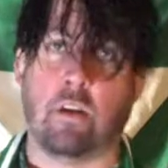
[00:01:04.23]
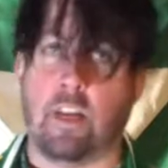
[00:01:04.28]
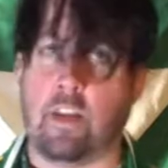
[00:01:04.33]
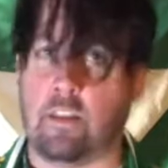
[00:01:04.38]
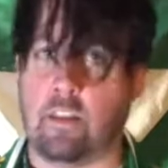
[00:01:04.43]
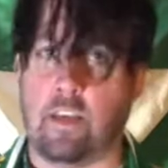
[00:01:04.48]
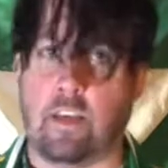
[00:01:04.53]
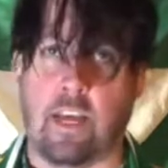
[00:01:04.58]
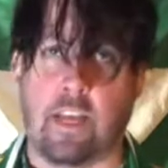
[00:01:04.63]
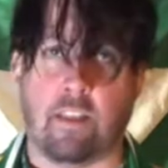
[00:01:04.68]
They'd
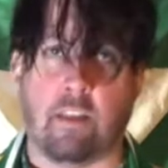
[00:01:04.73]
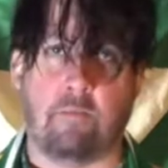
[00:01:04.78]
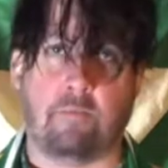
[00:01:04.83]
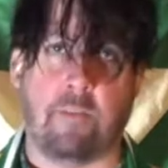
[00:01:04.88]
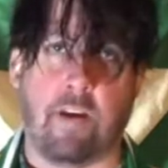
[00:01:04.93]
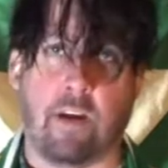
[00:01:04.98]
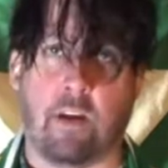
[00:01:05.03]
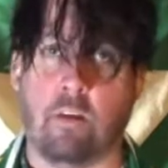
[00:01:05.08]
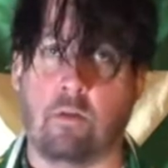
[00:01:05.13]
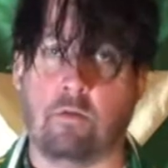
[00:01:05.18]
say, get the
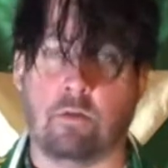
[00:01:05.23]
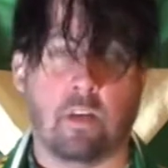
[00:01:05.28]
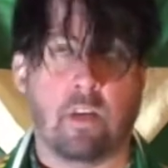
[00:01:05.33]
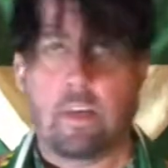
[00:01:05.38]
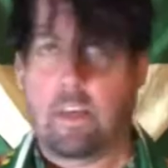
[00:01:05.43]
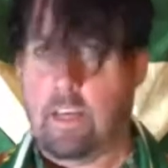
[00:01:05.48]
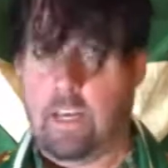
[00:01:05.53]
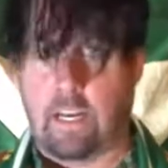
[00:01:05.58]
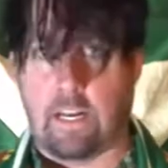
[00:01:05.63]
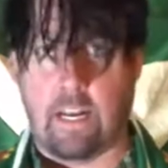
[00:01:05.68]
fuck out,
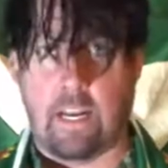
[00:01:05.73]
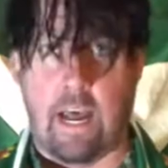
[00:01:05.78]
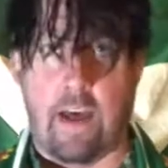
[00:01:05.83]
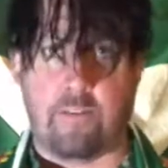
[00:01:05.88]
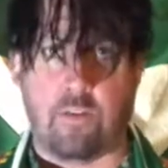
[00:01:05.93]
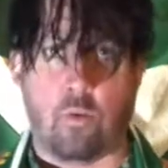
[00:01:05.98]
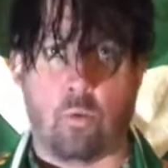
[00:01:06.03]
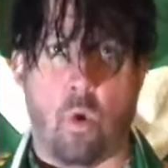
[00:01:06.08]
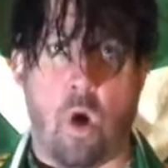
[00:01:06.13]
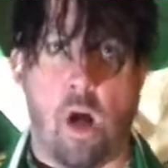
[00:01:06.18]
and I'd have
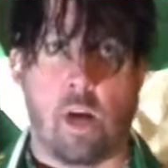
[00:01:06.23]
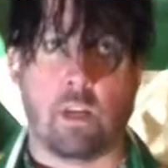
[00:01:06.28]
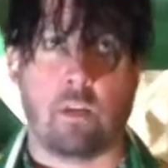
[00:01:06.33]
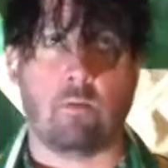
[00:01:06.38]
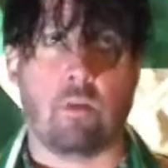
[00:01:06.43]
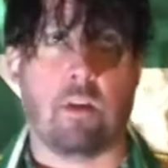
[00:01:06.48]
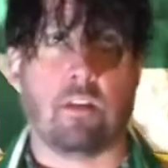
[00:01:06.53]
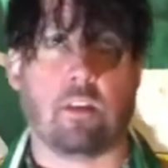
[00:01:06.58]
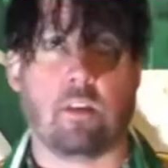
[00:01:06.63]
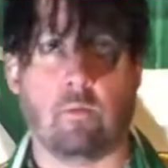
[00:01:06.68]
to walk the
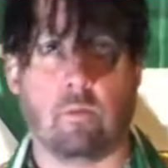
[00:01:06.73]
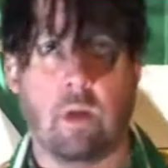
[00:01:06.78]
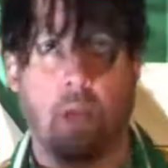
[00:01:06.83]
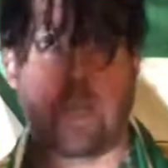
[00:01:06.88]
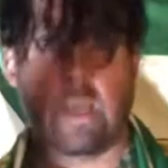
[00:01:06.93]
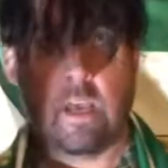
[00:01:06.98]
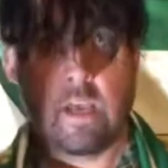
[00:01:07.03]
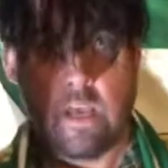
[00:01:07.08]
rest of the way.